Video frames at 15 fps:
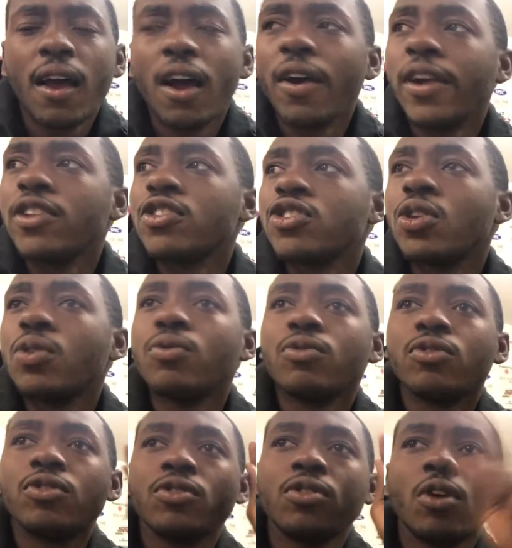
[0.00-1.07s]
All right, so
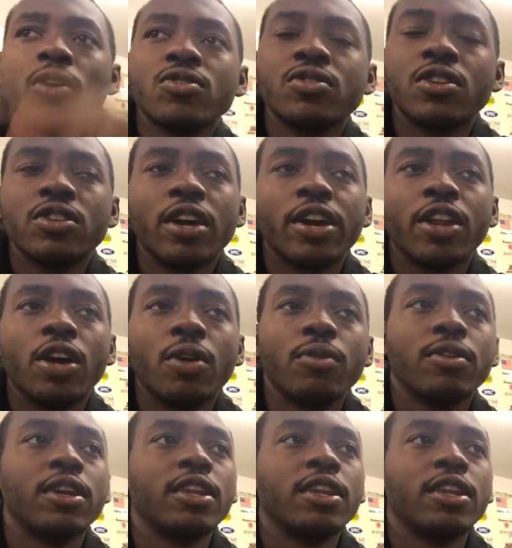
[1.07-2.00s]
car's in a dyno,